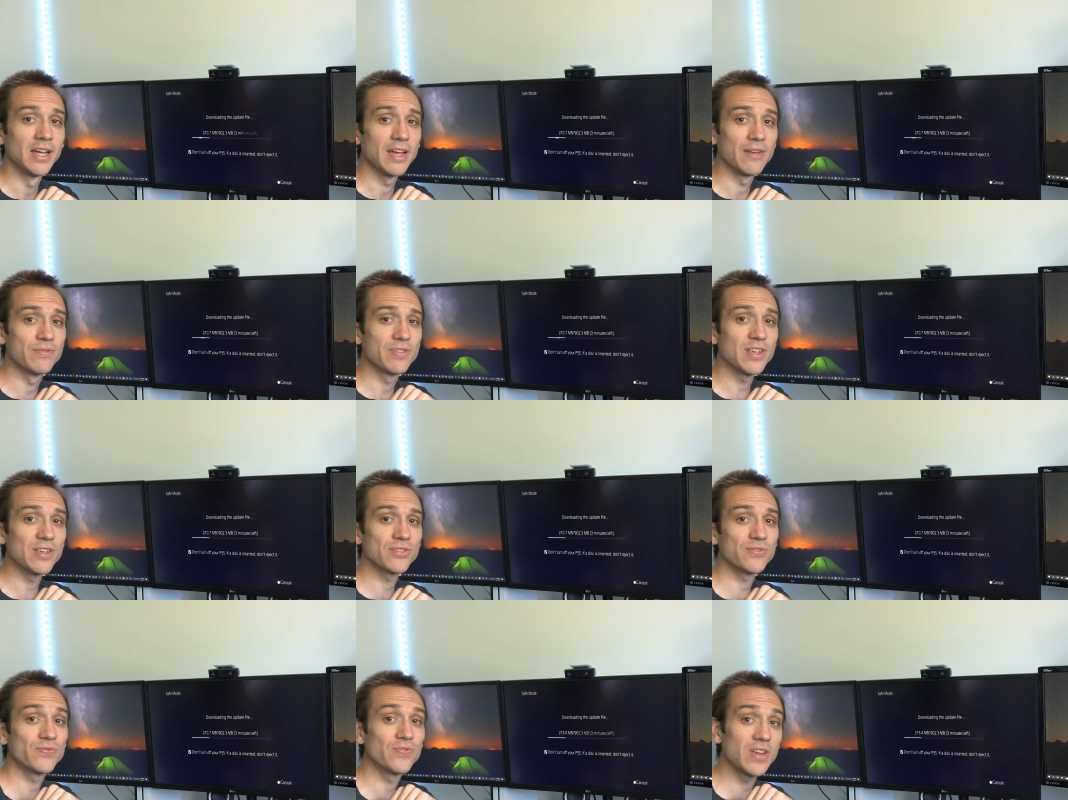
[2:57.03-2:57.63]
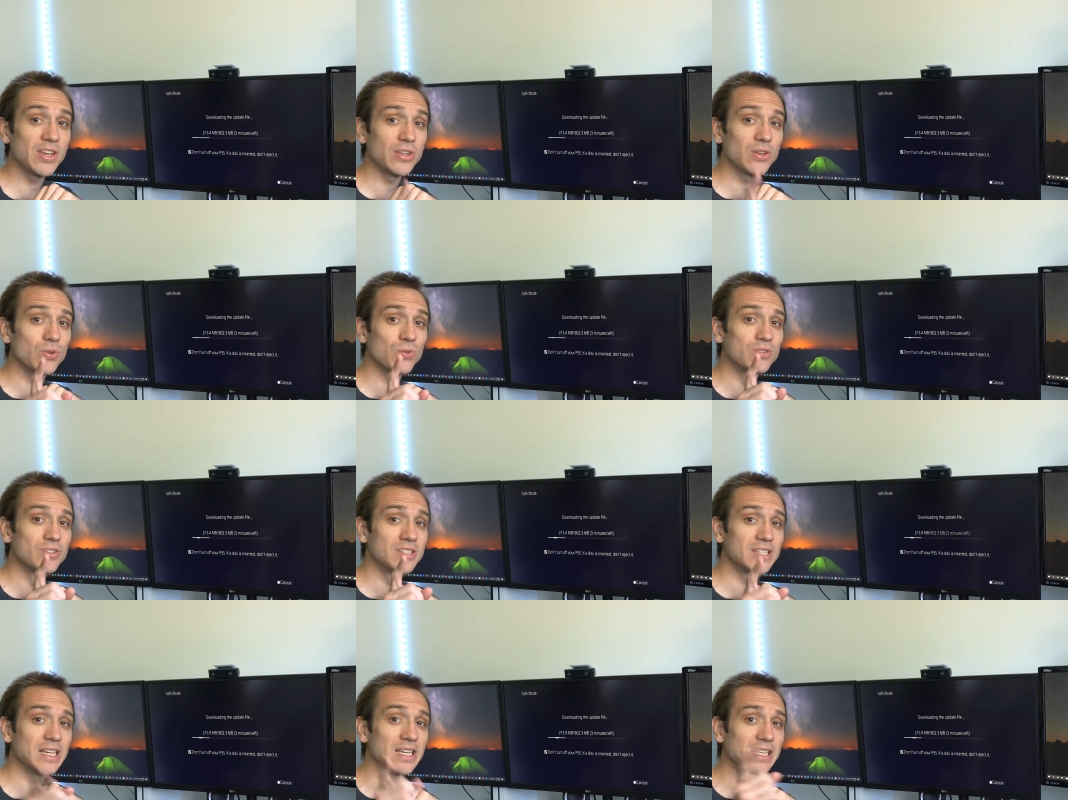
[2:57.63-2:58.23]
If this video
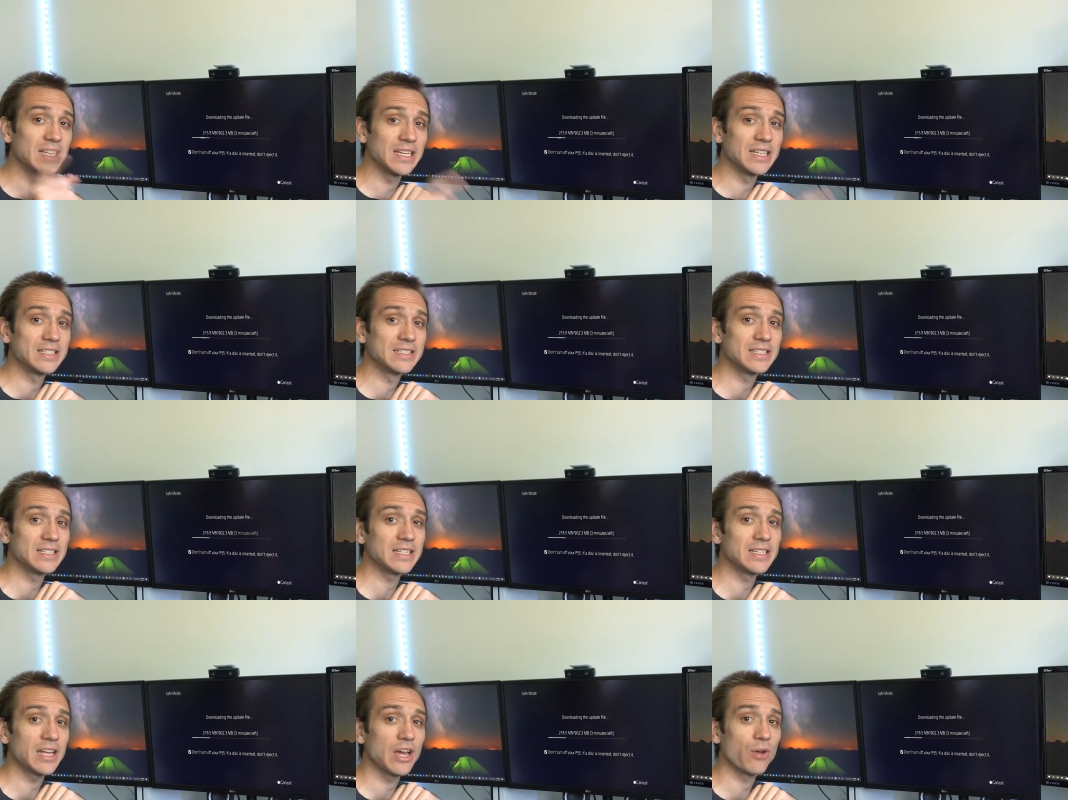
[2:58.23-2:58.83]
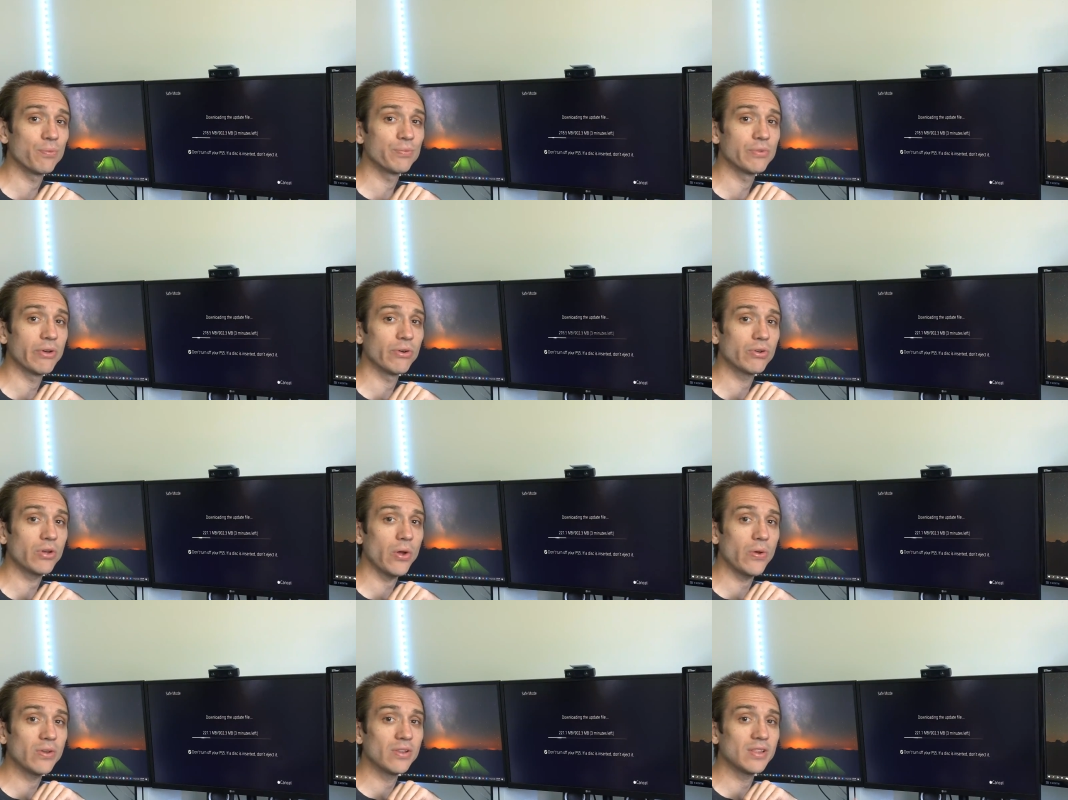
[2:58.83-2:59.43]
did indeed help you,
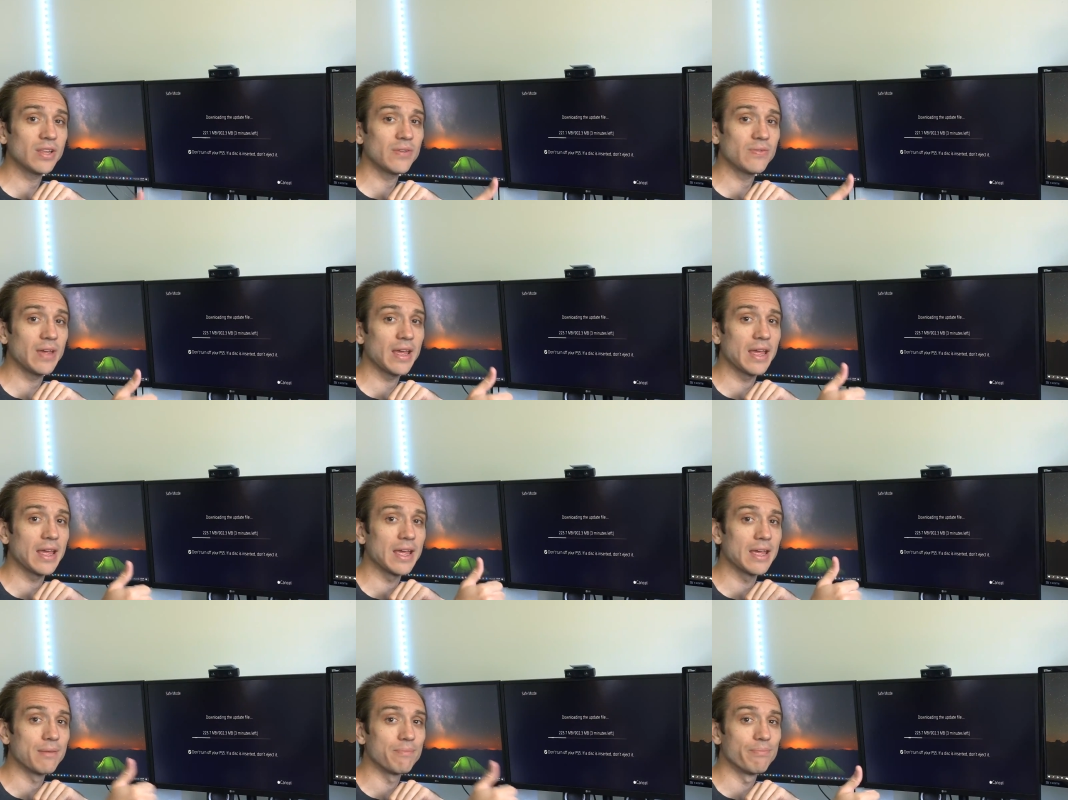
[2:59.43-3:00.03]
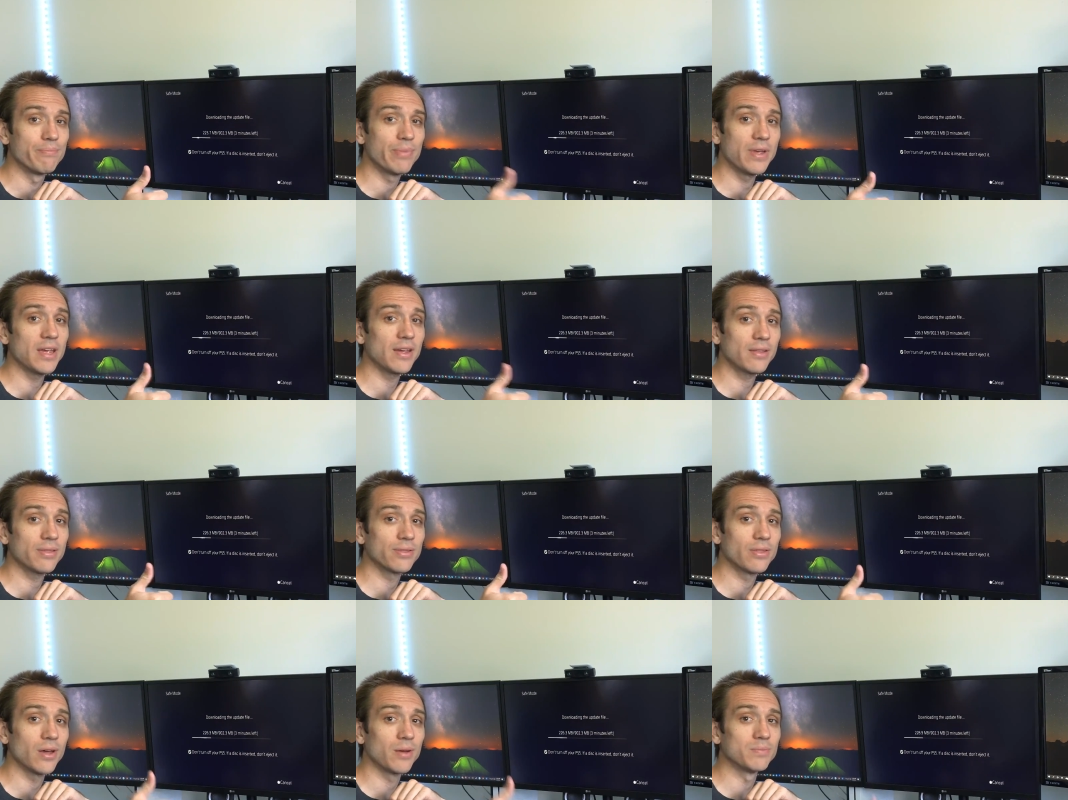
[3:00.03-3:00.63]
go ahead and leave it a
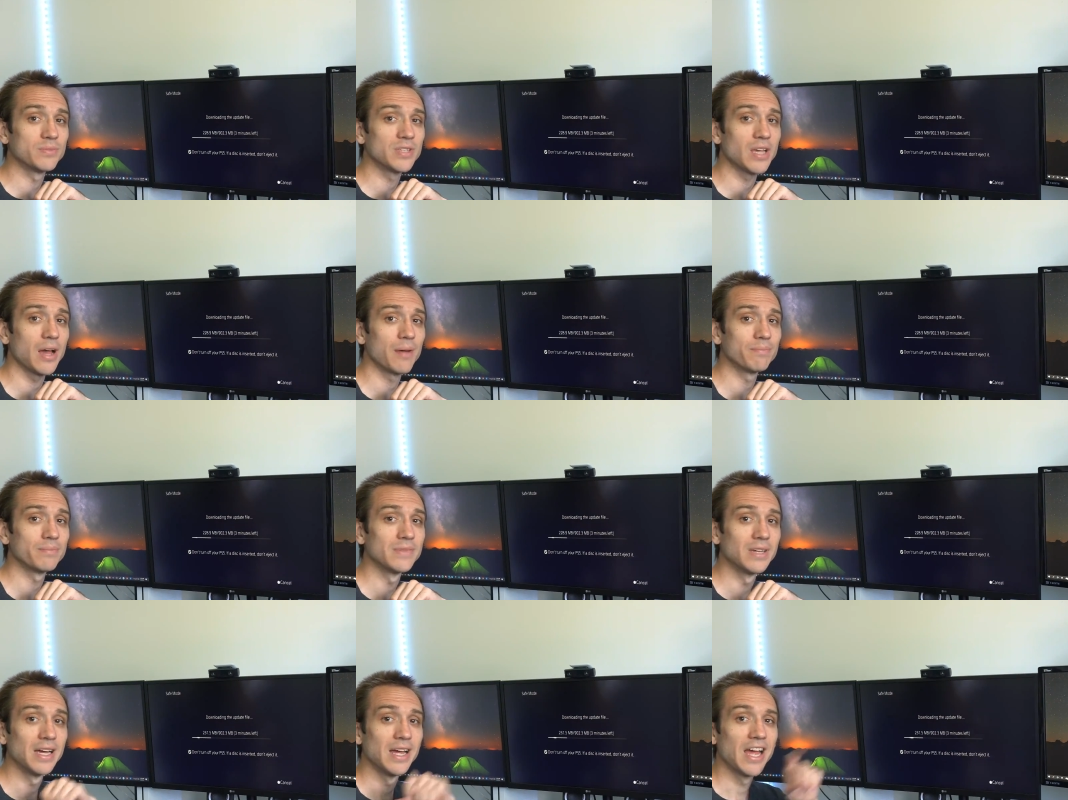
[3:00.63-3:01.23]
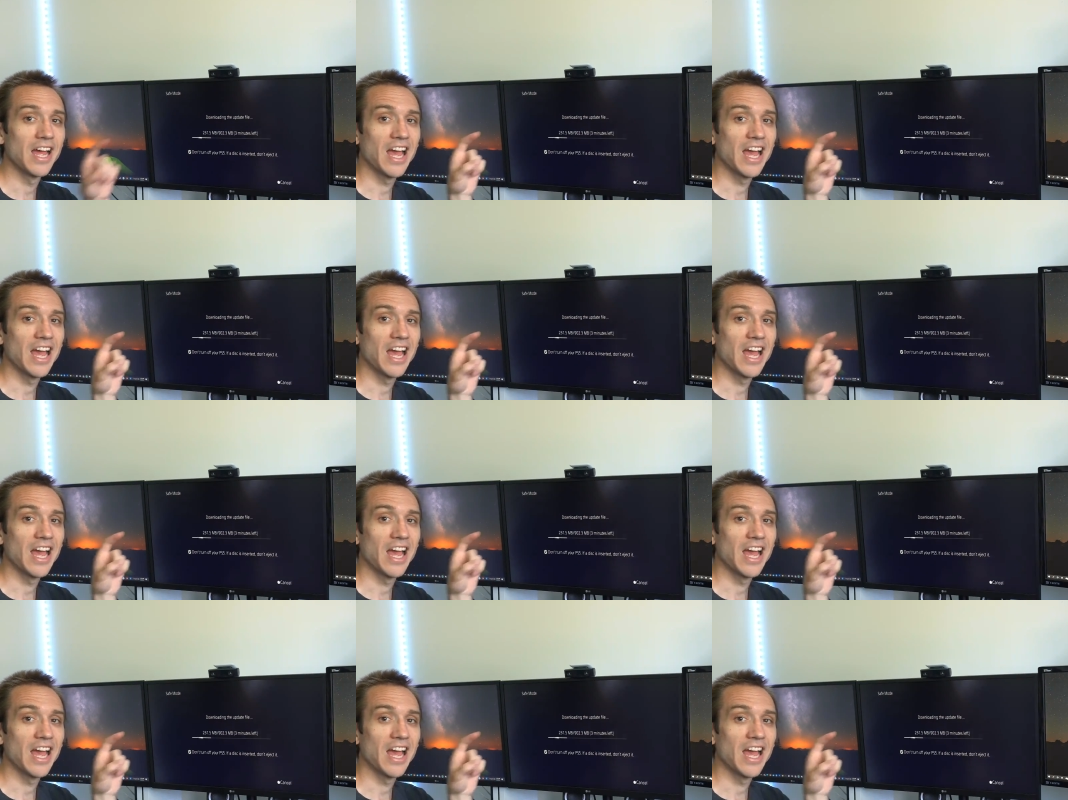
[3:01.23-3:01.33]
big thumbs up